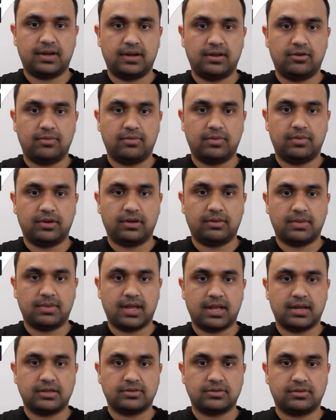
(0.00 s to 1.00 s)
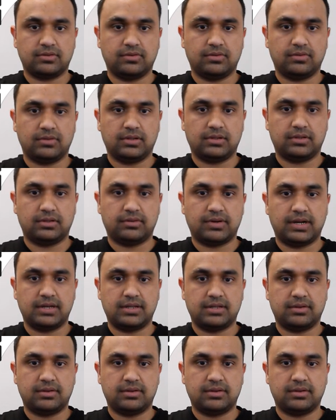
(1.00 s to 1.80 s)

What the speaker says: You can manage on Google, right?